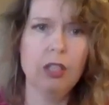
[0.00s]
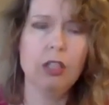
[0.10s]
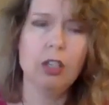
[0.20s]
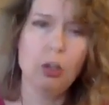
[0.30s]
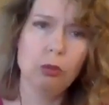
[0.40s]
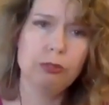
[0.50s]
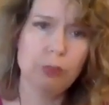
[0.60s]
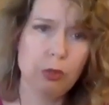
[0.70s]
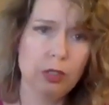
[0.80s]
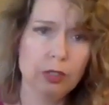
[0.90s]
Note
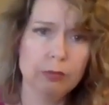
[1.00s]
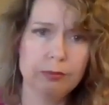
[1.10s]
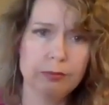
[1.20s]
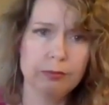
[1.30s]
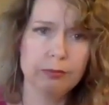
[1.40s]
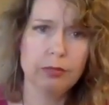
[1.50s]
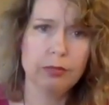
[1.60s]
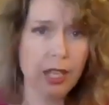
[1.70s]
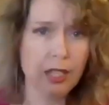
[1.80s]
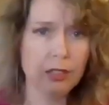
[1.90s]
4.
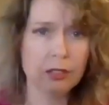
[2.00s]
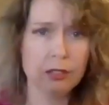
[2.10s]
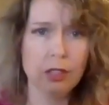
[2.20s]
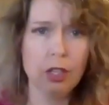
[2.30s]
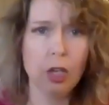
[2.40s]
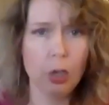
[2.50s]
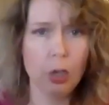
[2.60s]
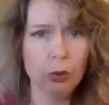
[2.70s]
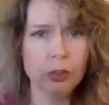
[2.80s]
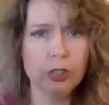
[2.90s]
Fran,
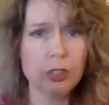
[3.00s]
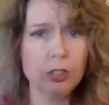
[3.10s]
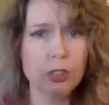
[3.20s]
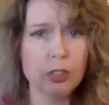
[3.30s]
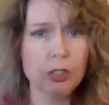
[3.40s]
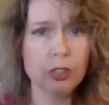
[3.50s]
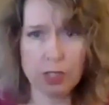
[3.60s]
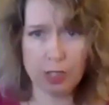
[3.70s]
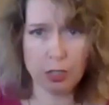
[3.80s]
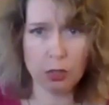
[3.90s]
owner and driver of the
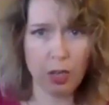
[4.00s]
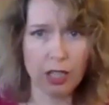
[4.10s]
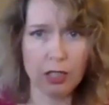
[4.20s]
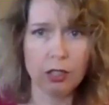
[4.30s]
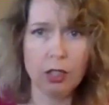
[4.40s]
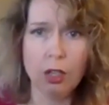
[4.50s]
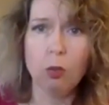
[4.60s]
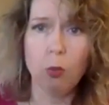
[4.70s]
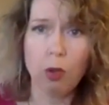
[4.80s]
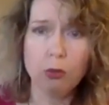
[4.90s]
station wagon,
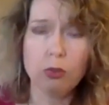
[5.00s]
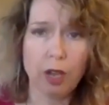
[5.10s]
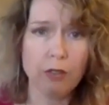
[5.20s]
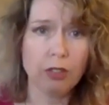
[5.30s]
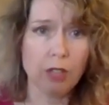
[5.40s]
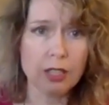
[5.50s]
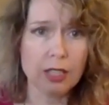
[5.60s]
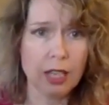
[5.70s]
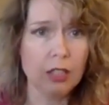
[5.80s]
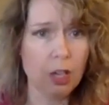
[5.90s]
won't drive
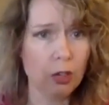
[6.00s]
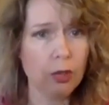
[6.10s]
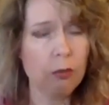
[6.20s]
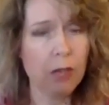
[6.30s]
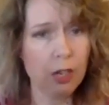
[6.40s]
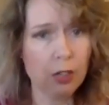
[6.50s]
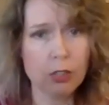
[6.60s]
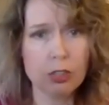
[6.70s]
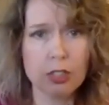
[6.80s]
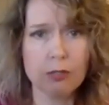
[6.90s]
alongside concrete
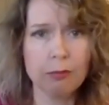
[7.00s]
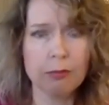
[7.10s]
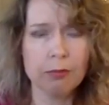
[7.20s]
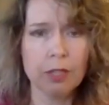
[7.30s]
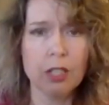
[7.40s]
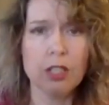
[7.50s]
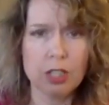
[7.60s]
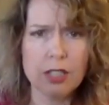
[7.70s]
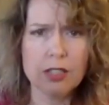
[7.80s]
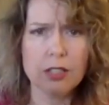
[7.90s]
barriers.
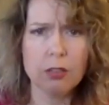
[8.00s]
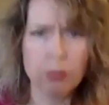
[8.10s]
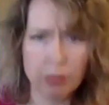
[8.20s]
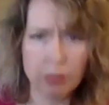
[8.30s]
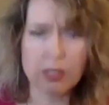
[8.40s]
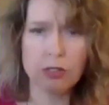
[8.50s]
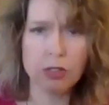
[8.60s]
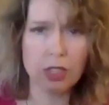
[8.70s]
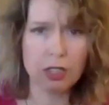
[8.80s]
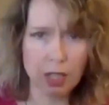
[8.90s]
She's convinced if
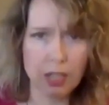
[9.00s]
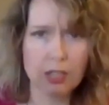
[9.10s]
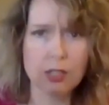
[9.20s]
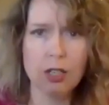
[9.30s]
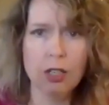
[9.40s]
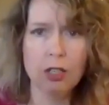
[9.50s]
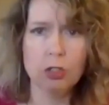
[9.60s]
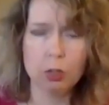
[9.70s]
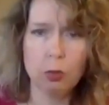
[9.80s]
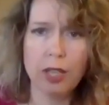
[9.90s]
she does,
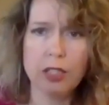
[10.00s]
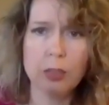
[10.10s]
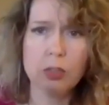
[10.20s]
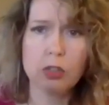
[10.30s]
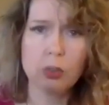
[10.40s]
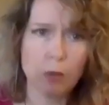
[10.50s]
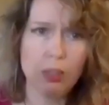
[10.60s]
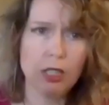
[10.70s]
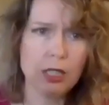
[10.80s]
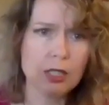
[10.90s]
she'll wind up
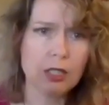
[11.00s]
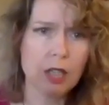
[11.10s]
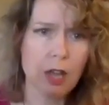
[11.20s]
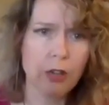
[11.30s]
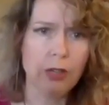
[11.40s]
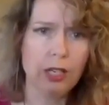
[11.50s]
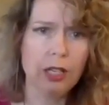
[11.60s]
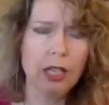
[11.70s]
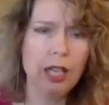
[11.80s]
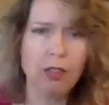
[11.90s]
scraping against the
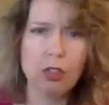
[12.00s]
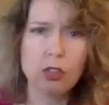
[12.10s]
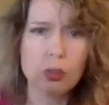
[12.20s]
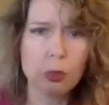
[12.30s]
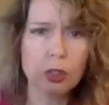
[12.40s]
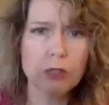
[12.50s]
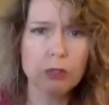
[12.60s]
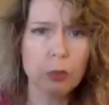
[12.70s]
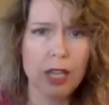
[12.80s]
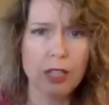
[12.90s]
concrete and then
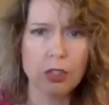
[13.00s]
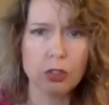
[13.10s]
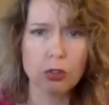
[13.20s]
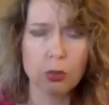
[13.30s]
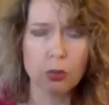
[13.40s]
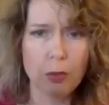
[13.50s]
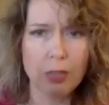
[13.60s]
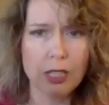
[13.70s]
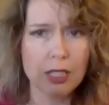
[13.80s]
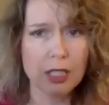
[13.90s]
swerve away to
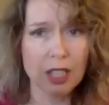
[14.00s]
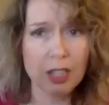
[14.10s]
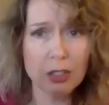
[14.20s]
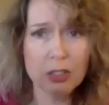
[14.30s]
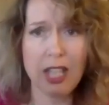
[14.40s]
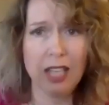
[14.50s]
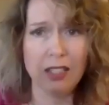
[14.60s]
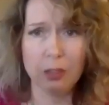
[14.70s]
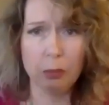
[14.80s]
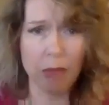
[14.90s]
scrape against the other
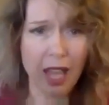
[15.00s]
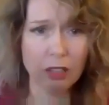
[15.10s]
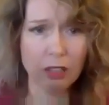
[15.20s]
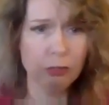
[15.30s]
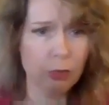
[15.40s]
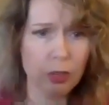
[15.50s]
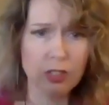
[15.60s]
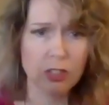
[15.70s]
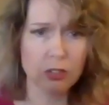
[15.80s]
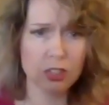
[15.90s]
side and then back and
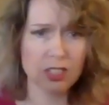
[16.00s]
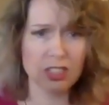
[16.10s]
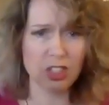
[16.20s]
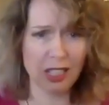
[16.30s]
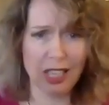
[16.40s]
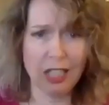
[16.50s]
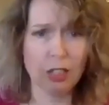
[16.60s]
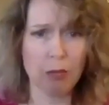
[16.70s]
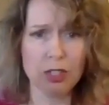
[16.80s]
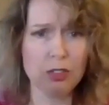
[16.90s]
forth until she's a
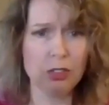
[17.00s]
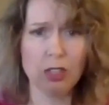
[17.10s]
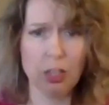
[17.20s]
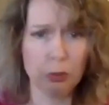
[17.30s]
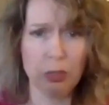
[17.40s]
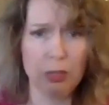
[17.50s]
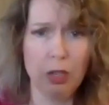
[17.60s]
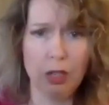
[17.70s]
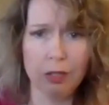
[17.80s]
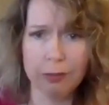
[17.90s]
gigantic mustard-colored
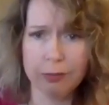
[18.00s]
pinball.